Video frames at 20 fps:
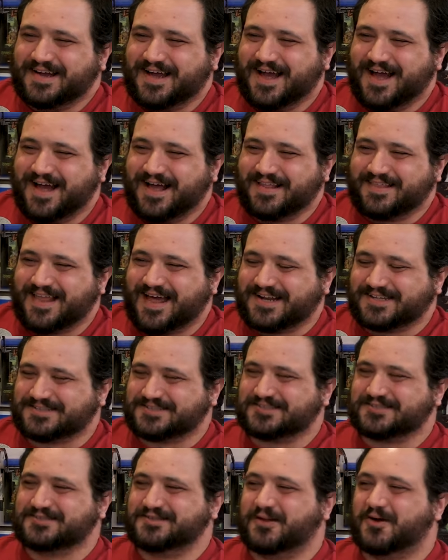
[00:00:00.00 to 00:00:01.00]
uh, a lot of
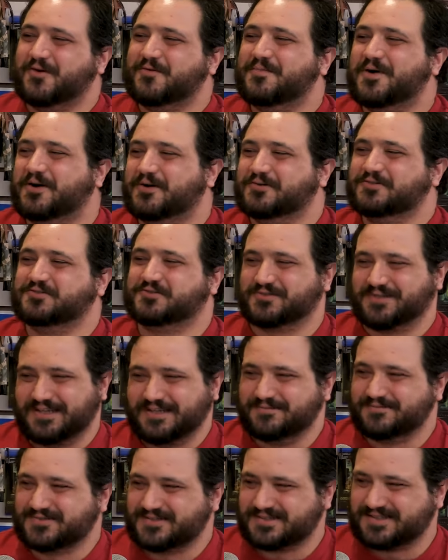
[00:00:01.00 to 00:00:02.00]
slow mo
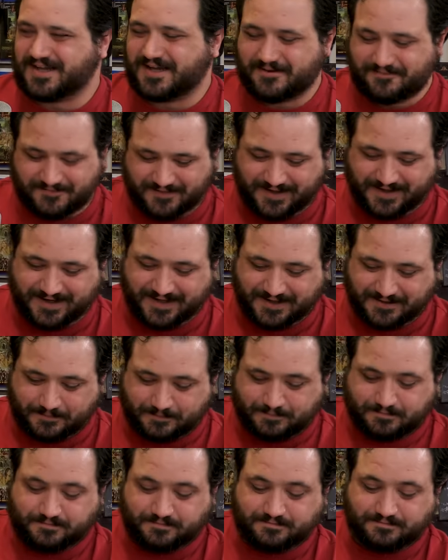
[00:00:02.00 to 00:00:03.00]
dream stuff in it,
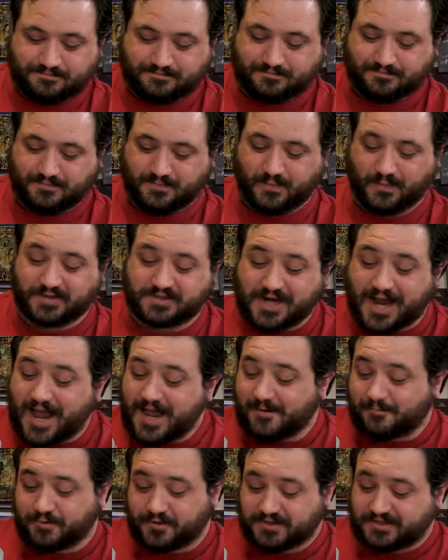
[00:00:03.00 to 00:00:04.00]
which I
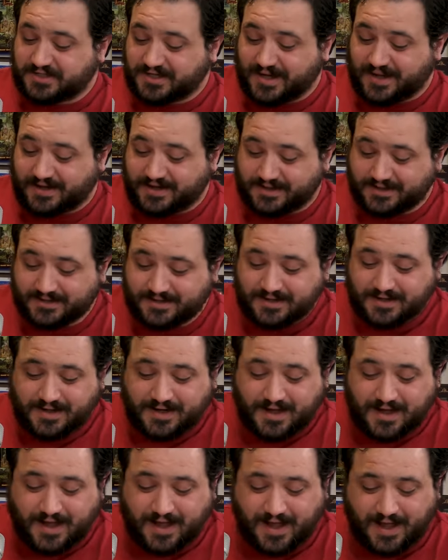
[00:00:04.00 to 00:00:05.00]
appreciate it.
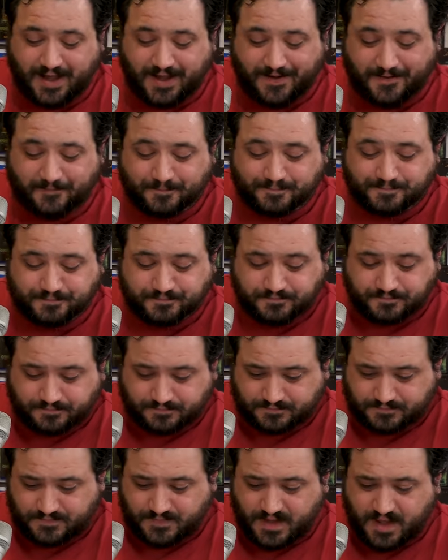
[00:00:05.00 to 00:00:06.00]
Um,
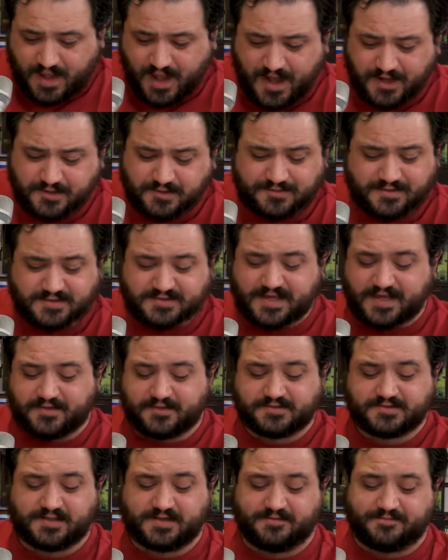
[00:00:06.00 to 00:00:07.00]
I do want to say
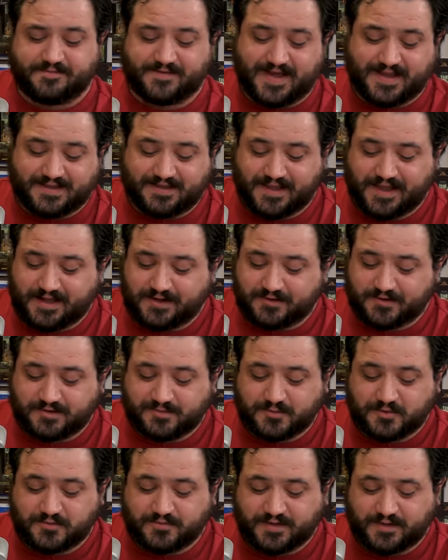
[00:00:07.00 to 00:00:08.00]
there's an effect later in
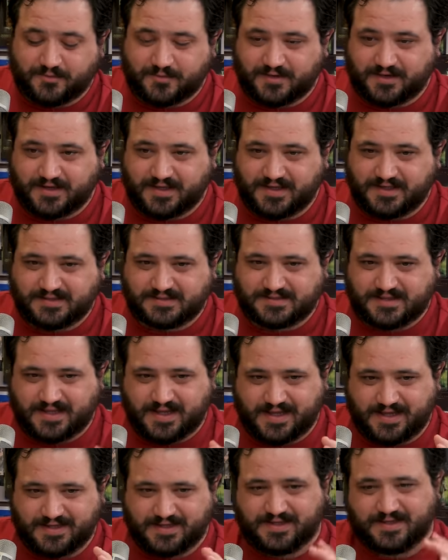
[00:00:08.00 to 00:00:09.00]
the movie where he's
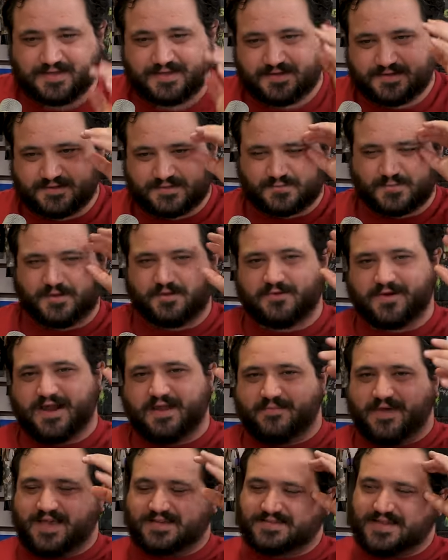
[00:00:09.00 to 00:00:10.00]
like, because Will
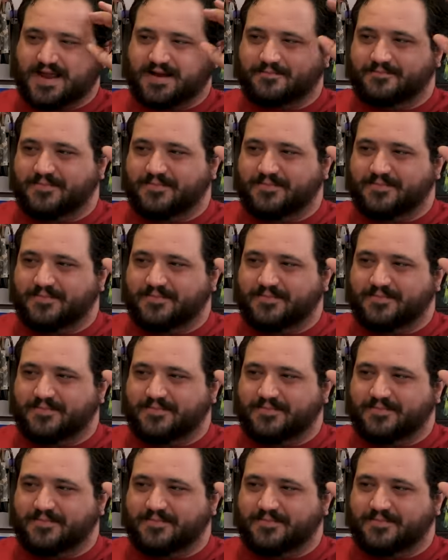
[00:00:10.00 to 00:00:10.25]
Graham has that